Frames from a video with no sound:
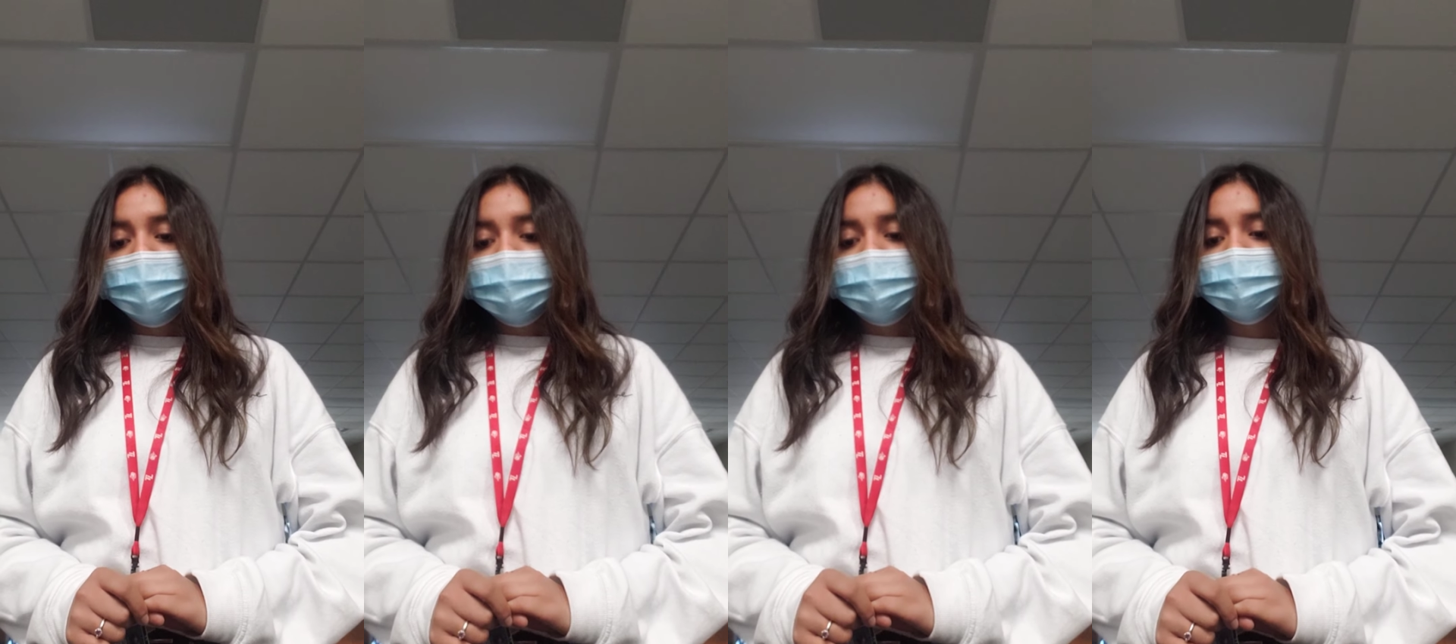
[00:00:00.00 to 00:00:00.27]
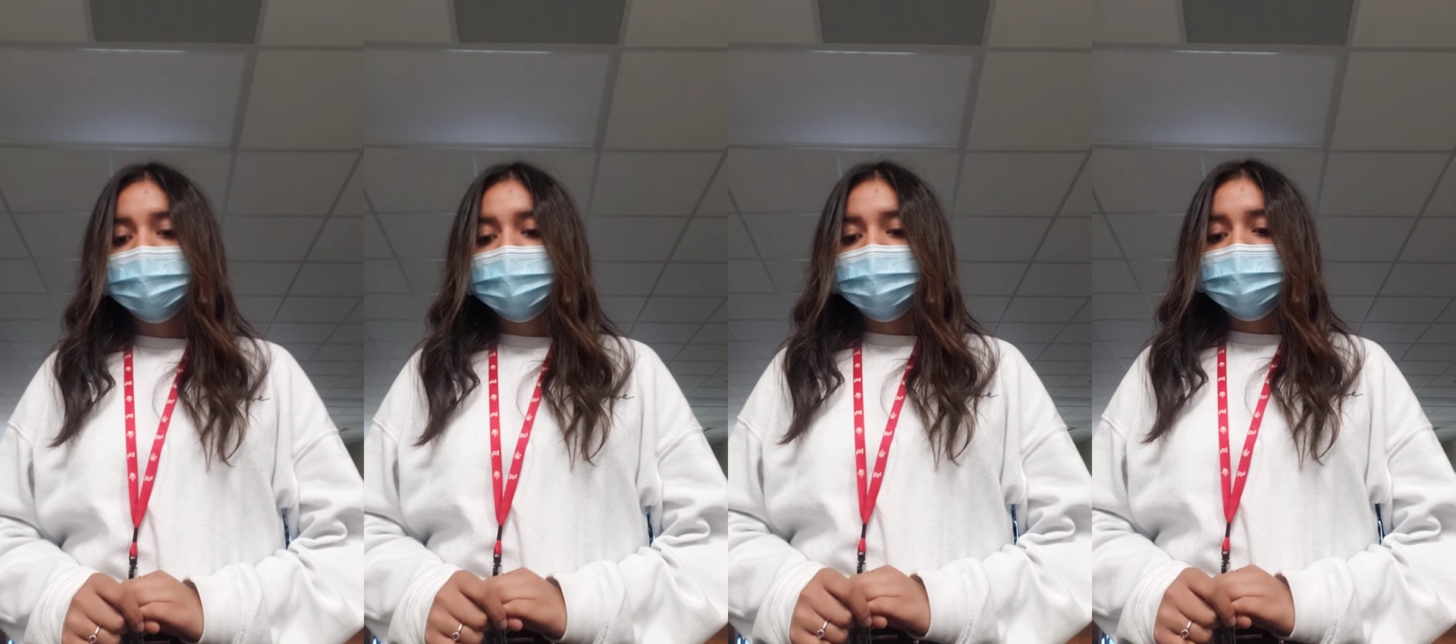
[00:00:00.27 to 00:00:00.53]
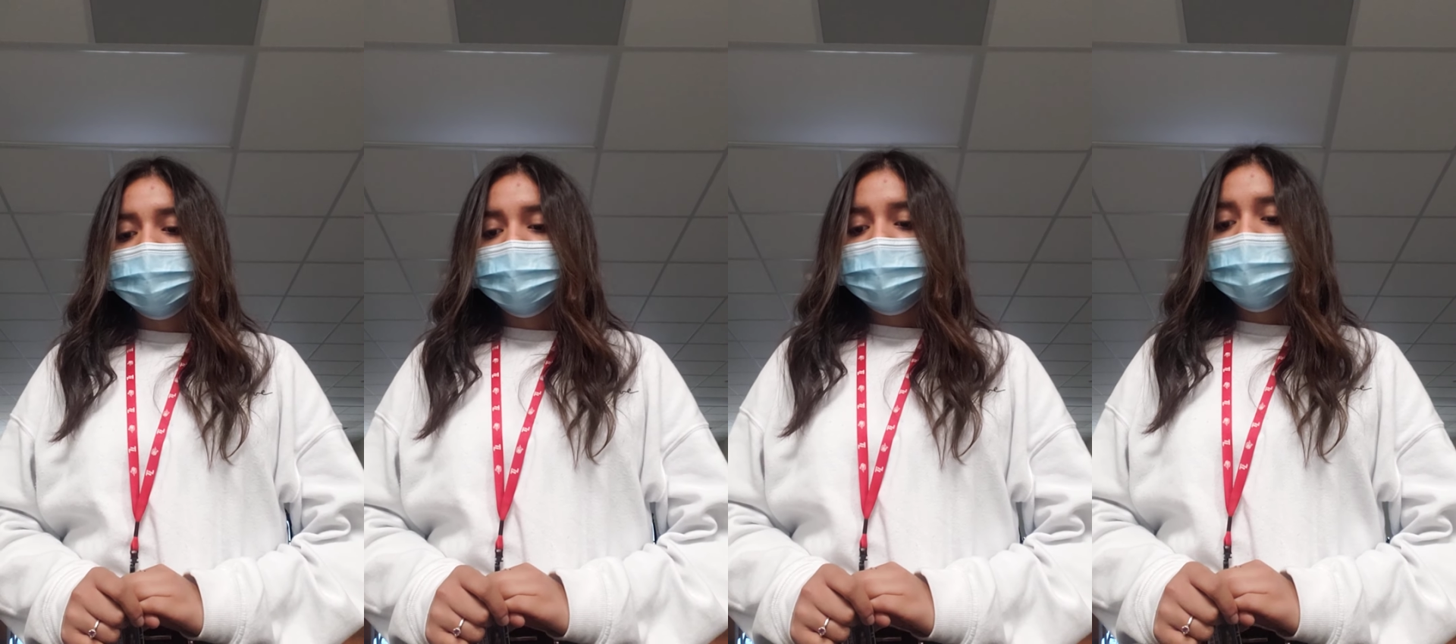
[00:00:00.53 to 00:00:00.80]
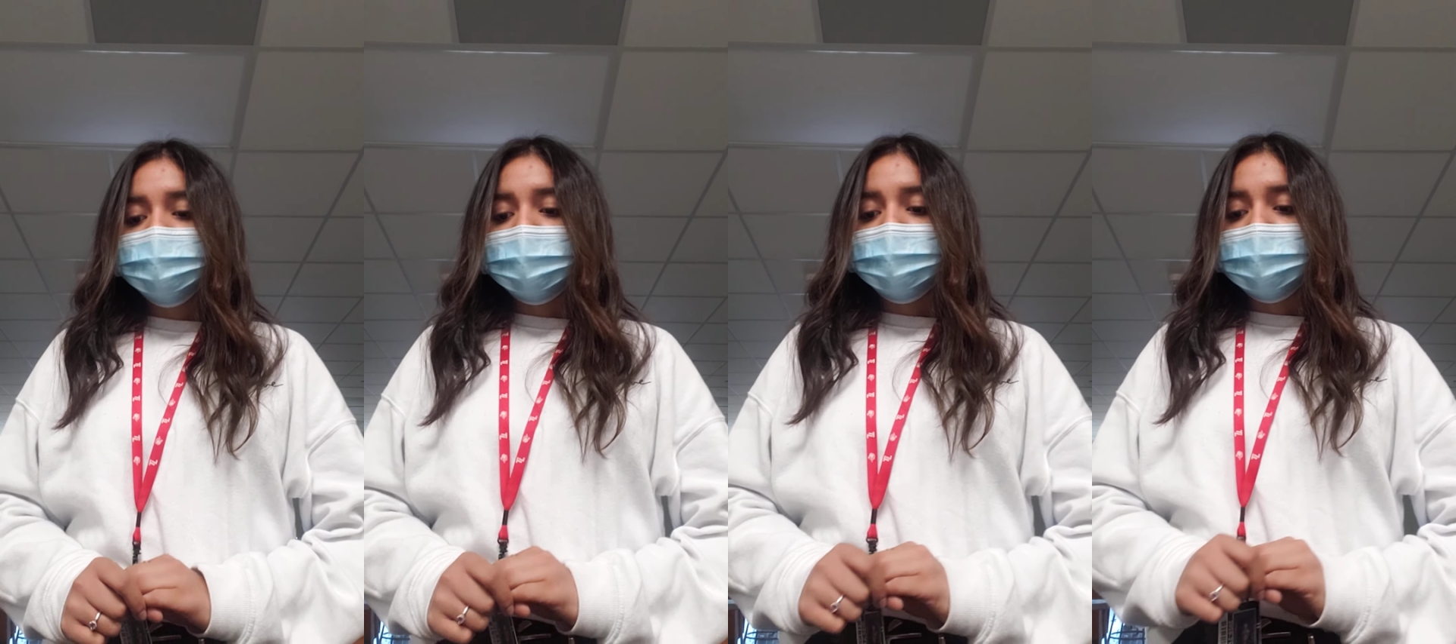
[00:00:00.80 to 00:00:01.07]
This can be
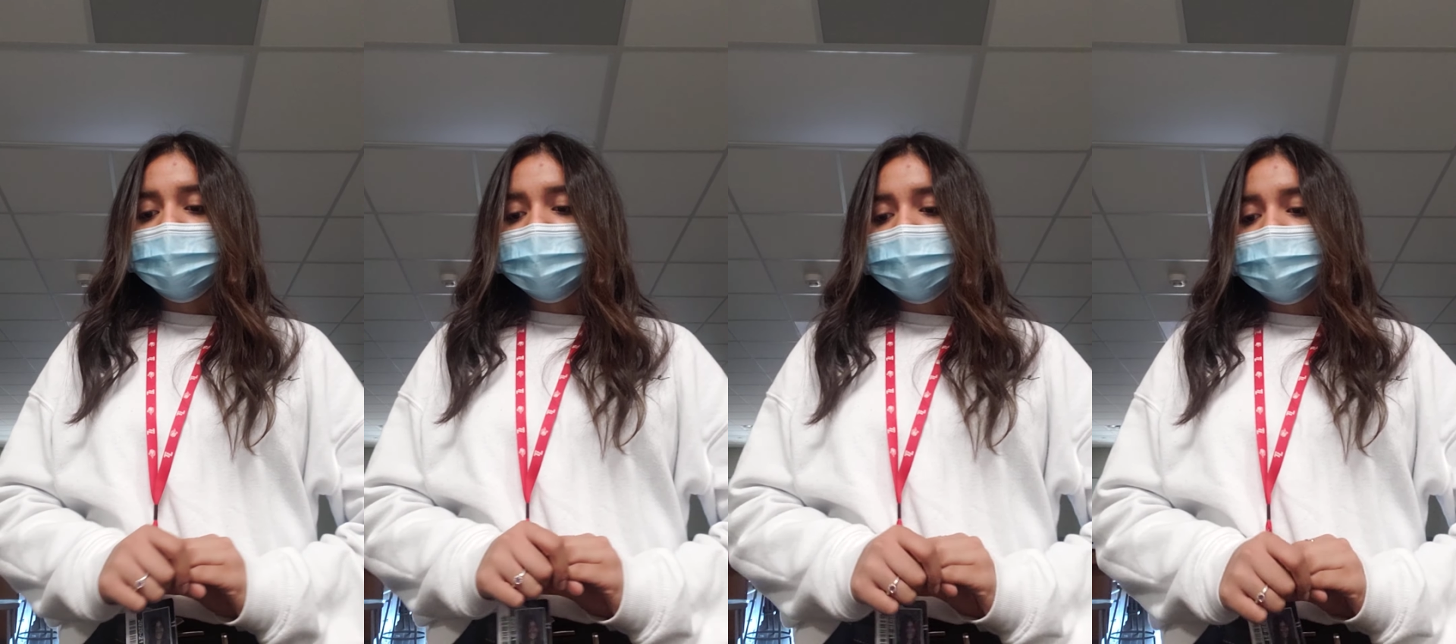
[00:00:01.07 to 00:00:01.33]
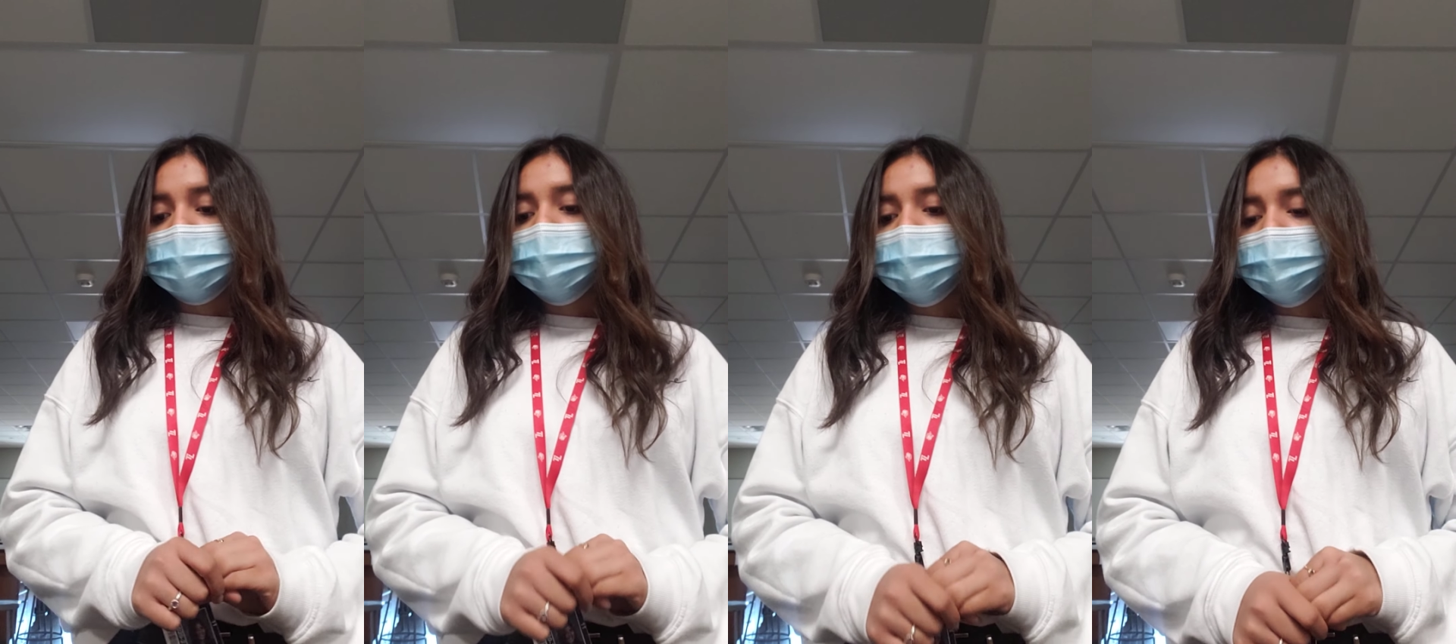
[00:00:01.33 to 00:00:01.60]
seen by present day